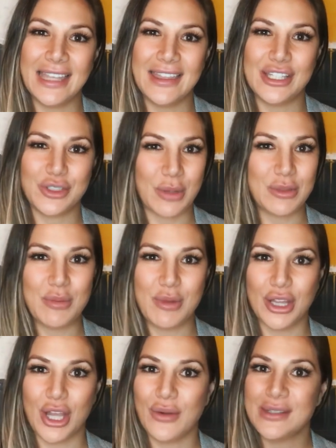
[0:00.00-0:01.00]
in the description
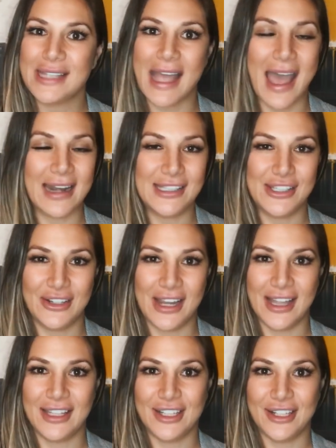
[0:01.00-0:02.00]
below to add it to your
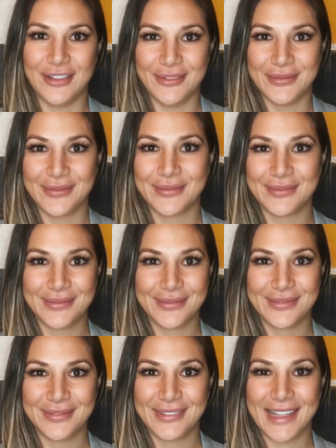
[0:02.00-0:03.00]
calendar.
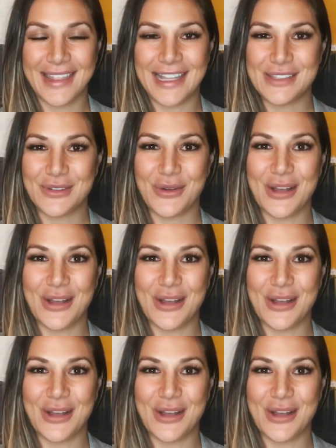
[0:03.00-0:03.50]
Thanks for